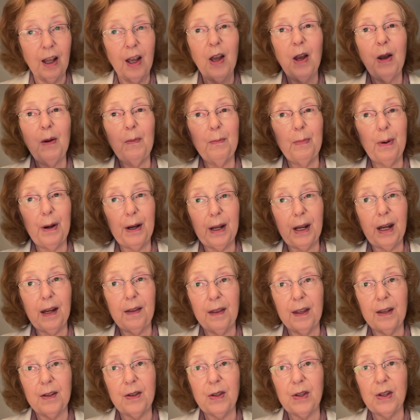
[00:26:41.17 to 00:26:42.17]
but in the
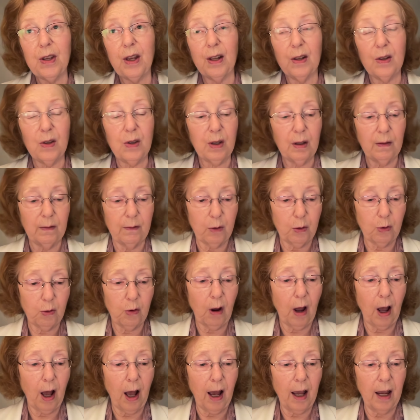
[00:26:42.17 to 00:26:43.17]
sense of
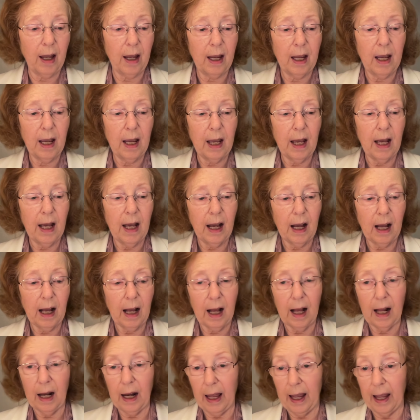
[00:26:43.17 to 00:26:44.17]
dry
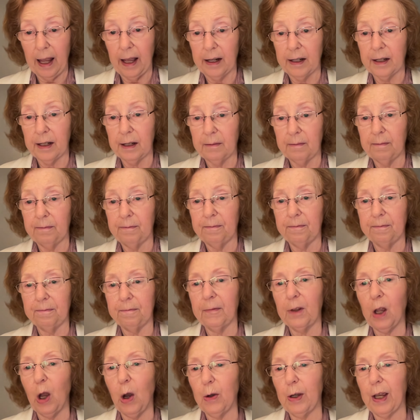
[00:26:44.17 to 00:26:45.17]
land.
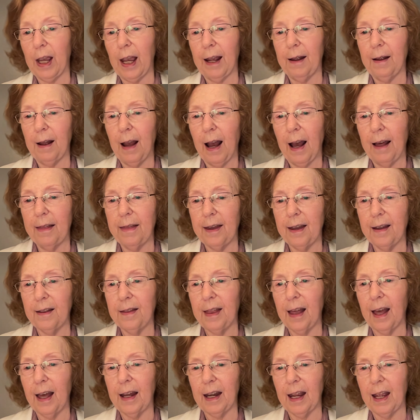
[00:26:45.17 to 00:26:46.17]
Okay, I think
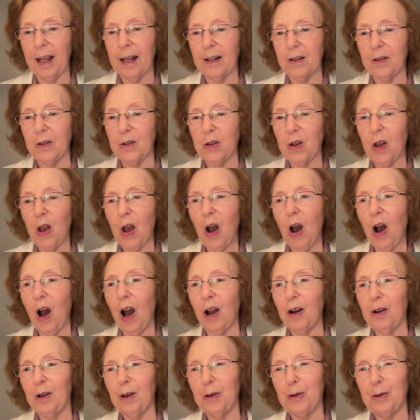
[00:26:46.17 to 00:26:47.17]
that ends our
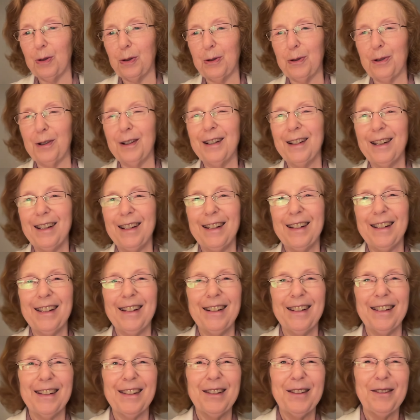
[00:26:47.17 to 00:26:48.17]
little
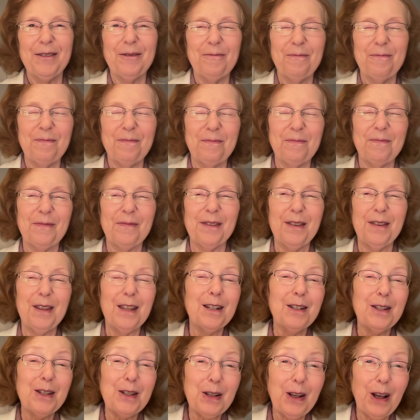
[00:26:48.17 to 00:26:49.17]

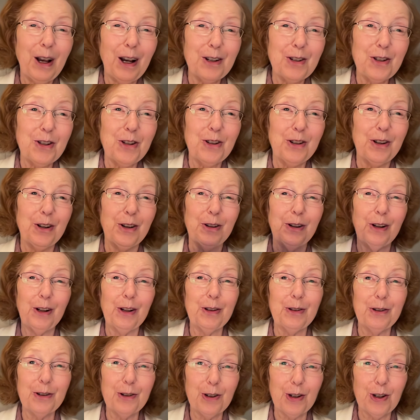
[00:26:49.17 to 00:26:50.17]
discussion or a
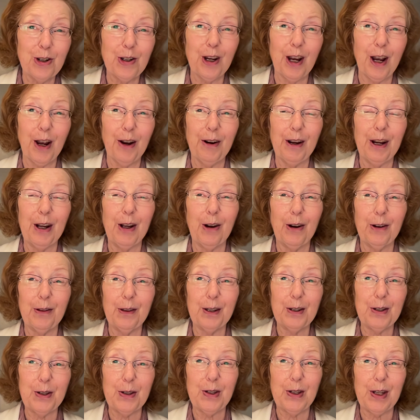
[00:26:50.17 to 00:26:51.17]
little sharing on the
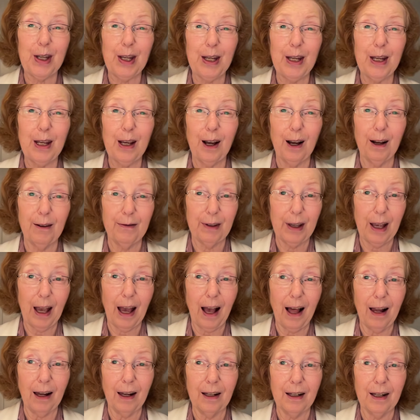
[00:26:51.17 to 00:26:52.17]
Sea of
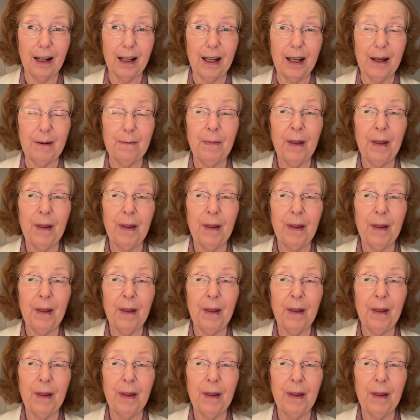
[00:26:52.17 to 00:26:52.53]
Galilee,